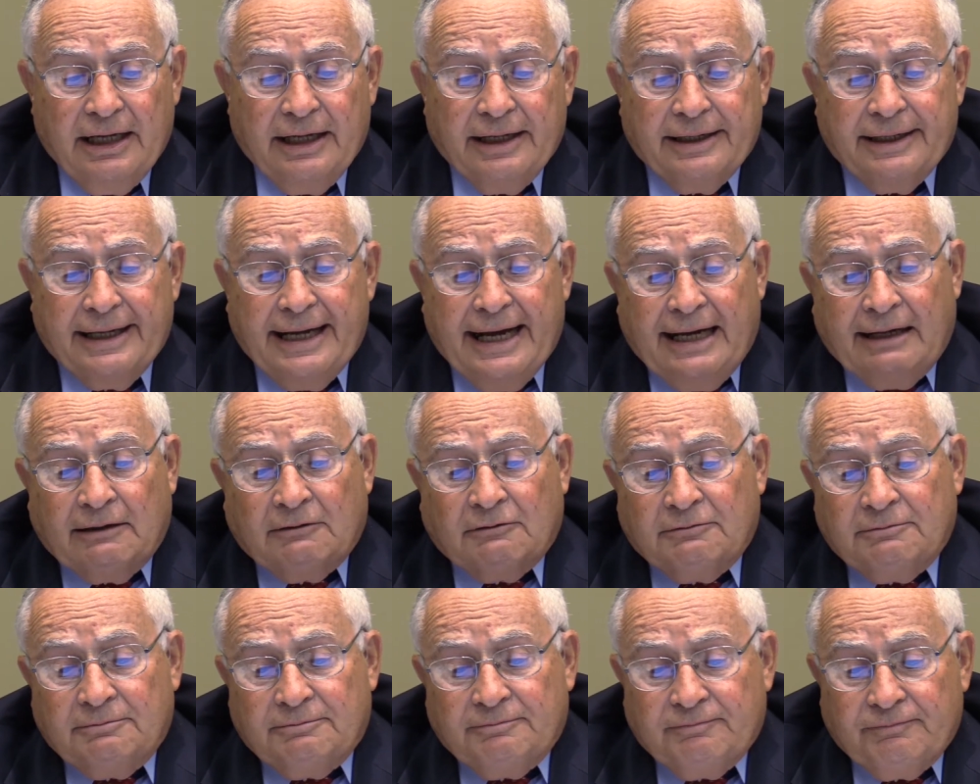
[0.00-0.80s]
Now,
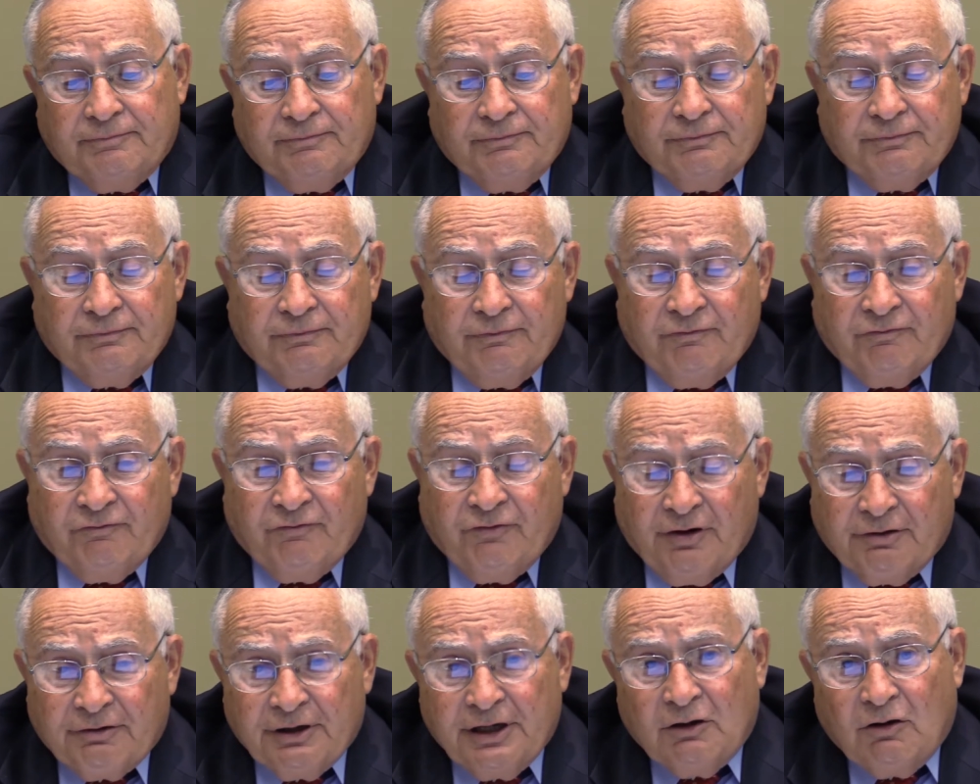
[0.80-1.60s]

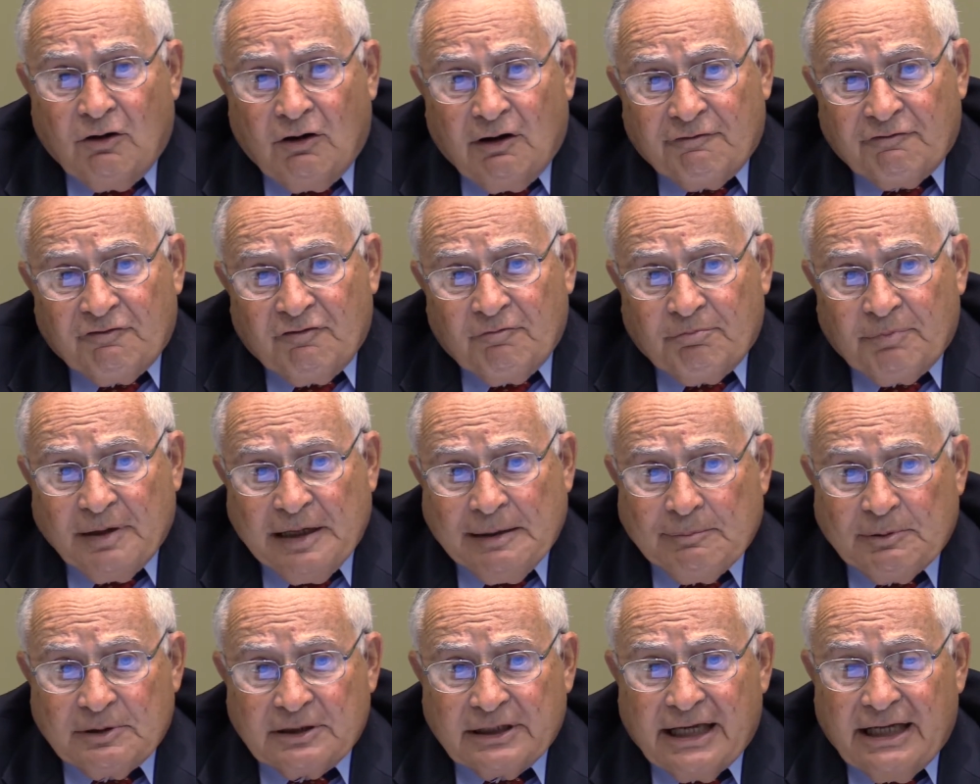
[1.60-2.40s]
very often
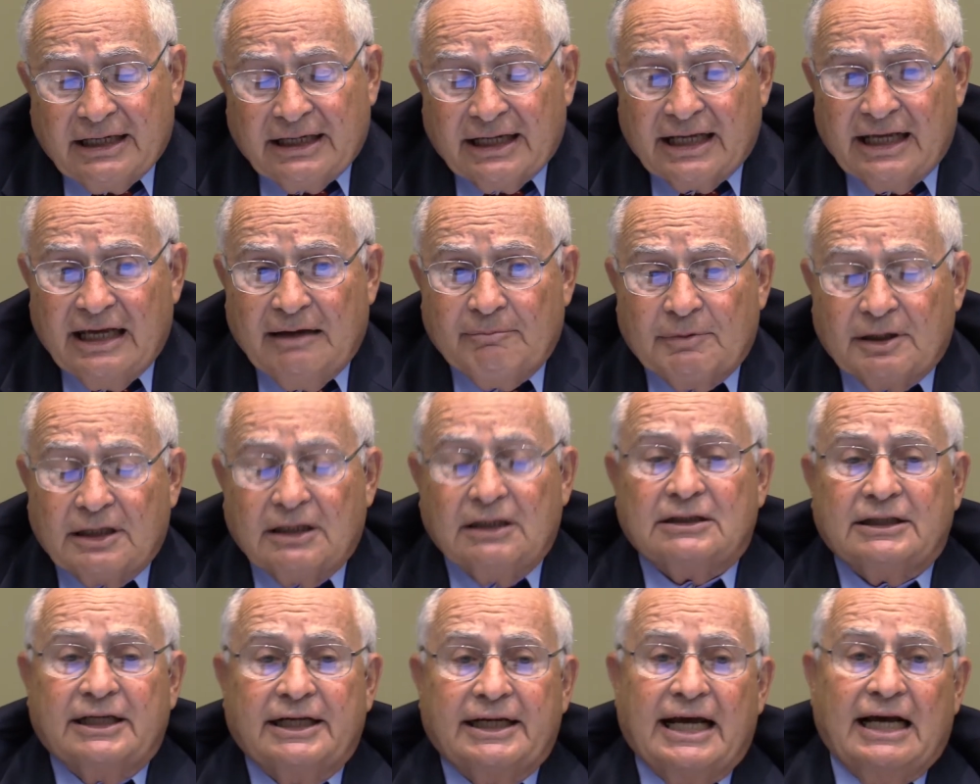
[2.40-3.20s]
people get a
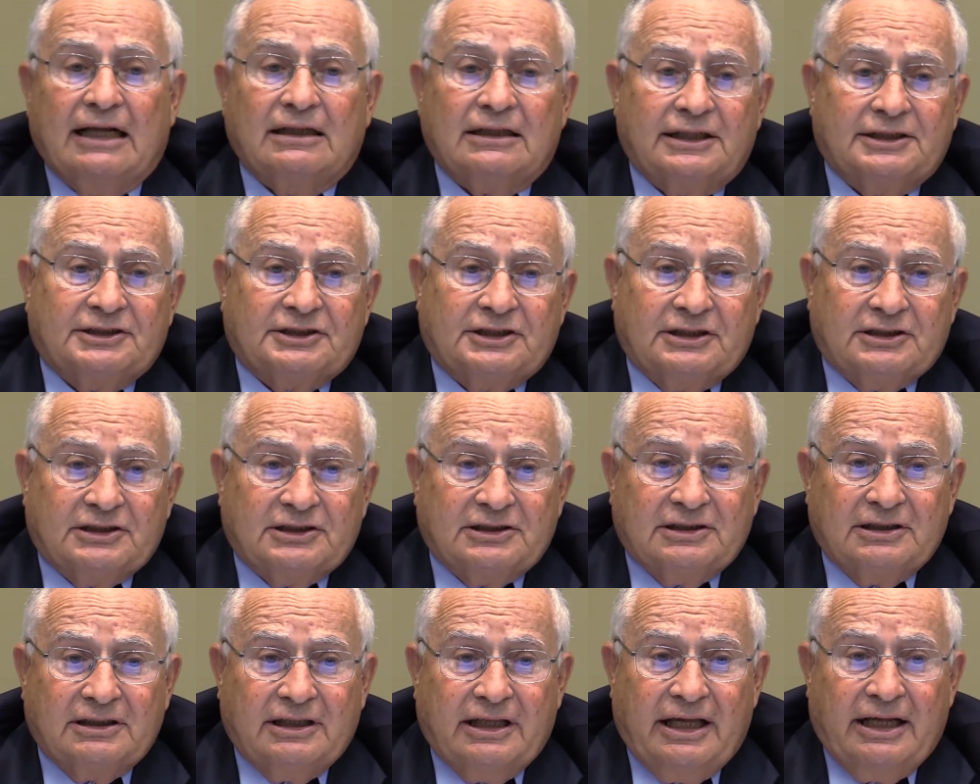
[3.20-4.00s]
chemical
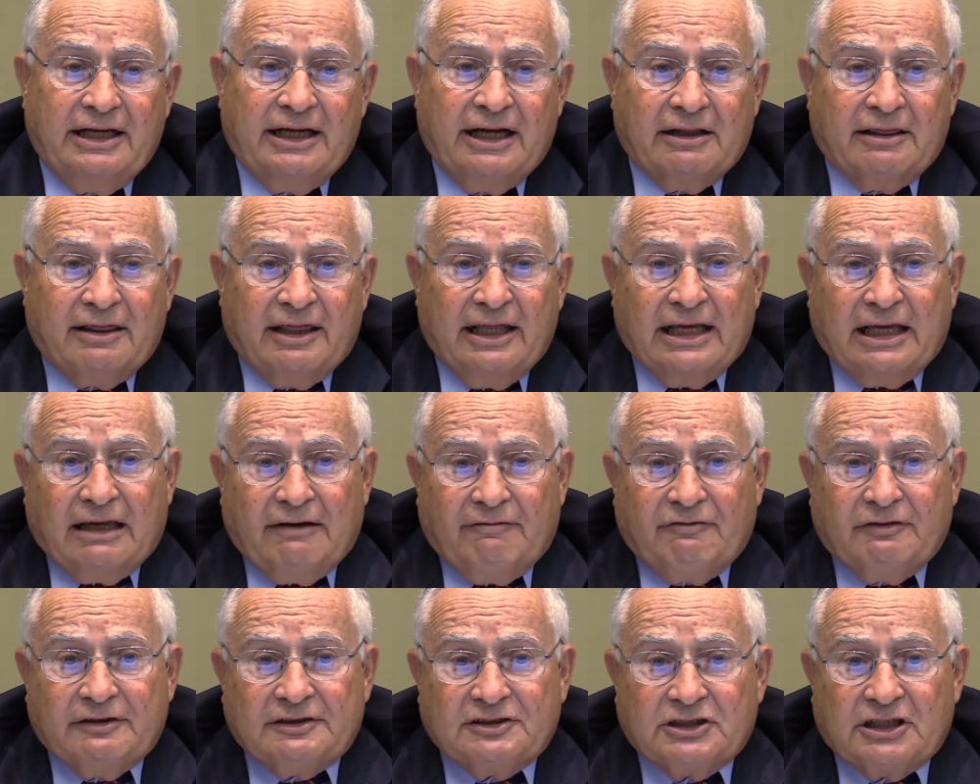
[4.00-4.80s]
analysis, and they think
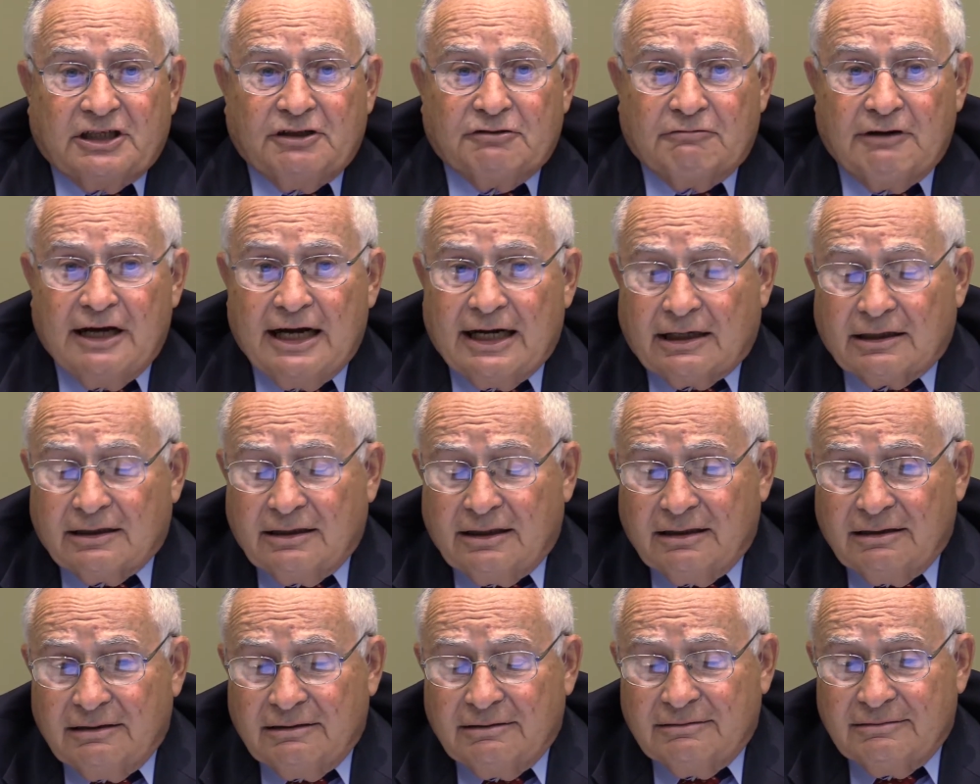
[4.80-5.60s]
if it's
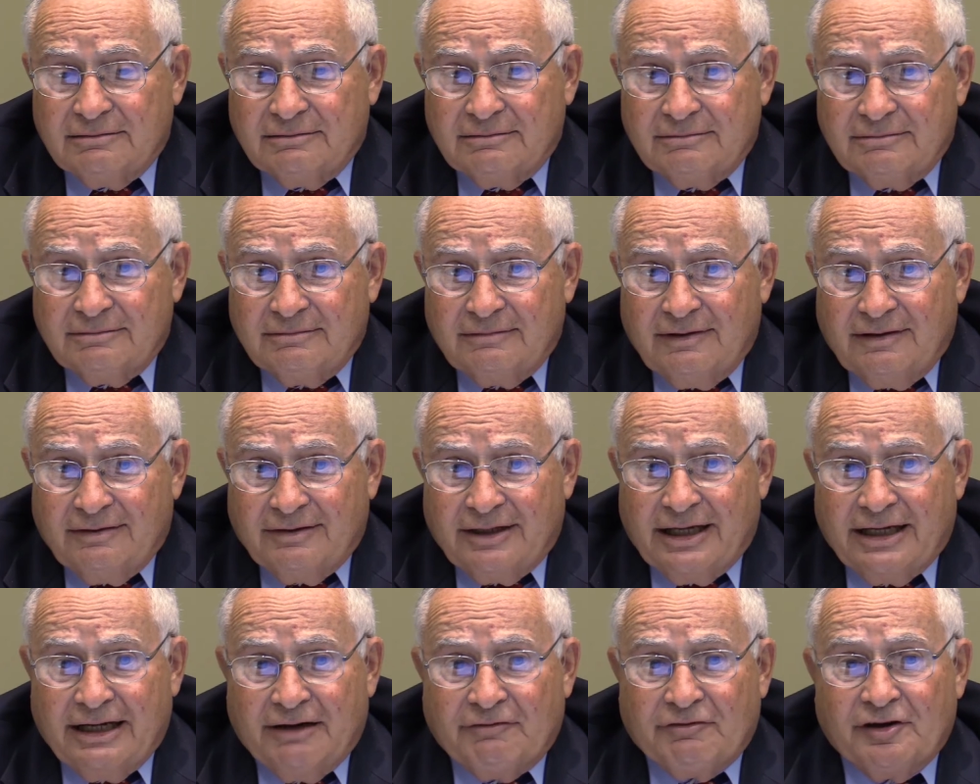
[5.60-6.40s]
correct,
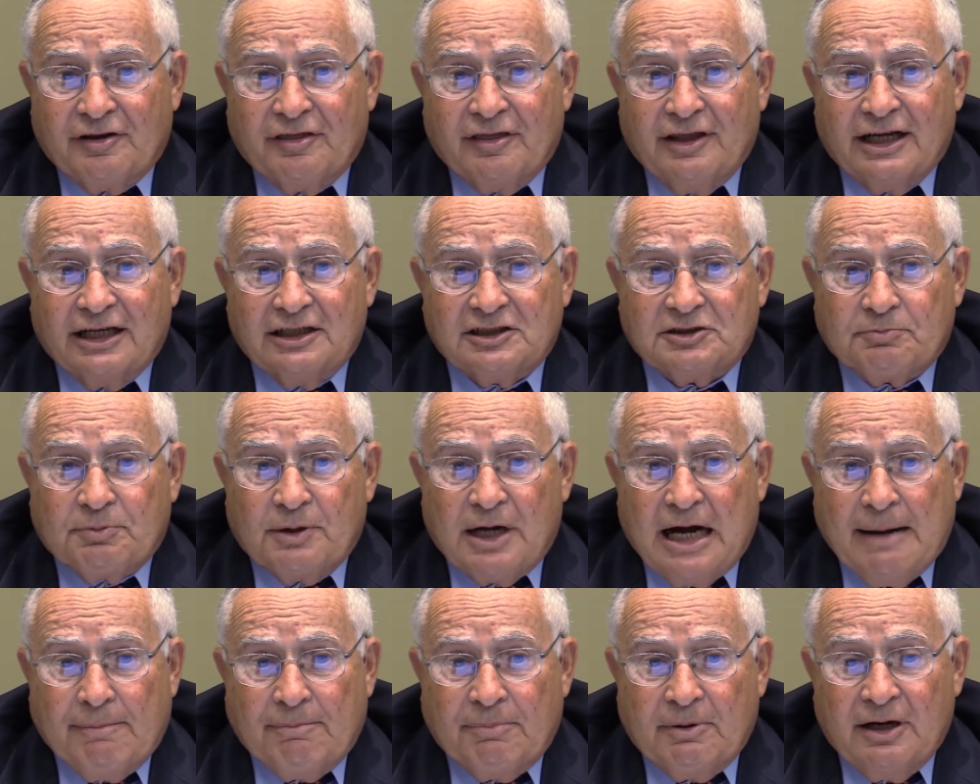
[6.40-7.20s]
that everything is
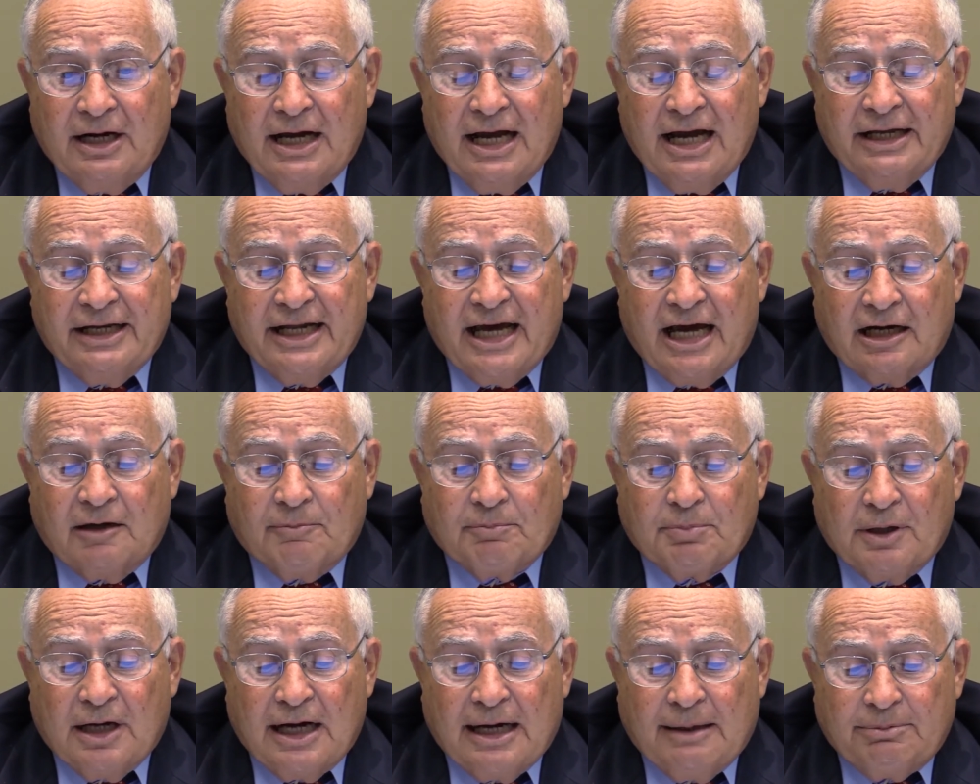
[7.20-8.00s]
proper and not a
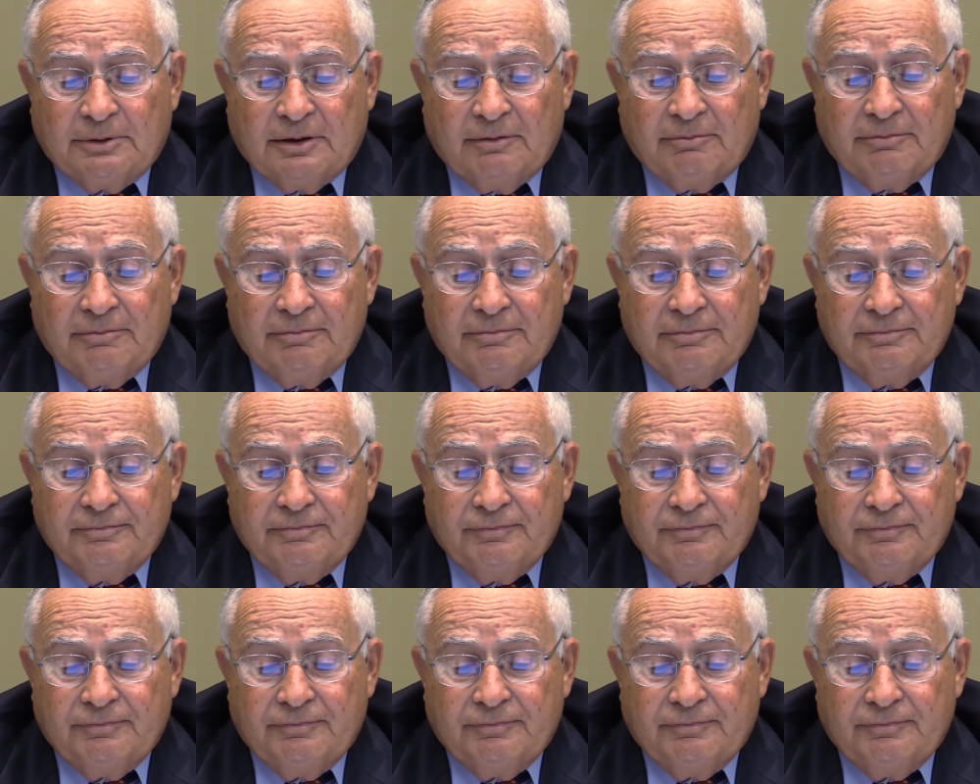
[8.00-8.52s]
problem.